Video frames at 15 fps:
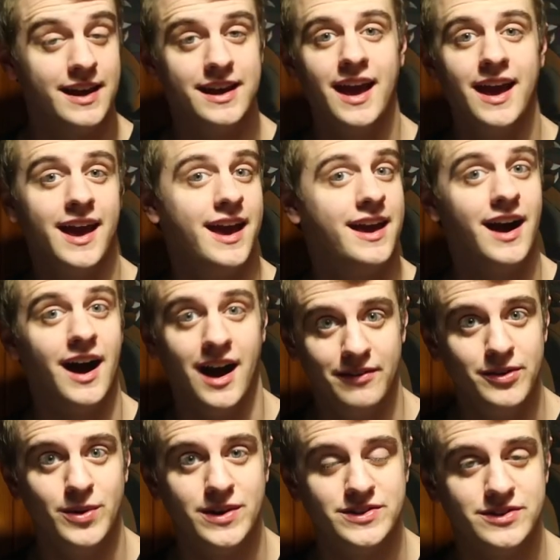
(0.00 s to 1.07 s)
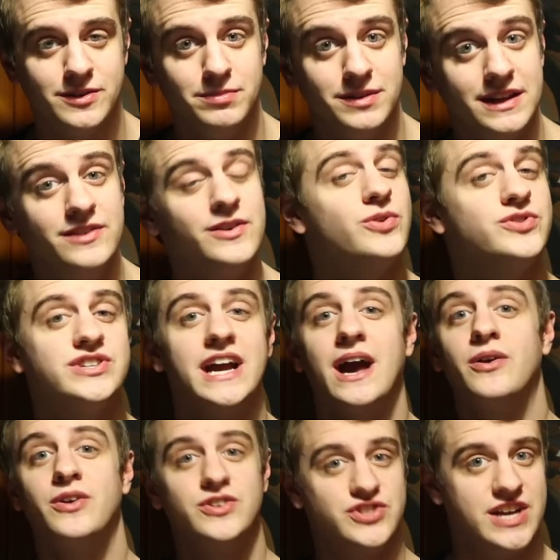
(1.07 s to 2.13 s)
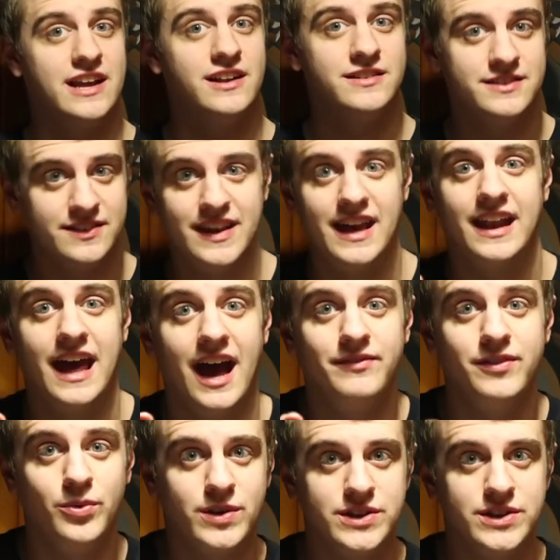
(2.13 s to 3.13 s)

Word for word: aka Ivy Winter, please go check out her channel. It's at Ivy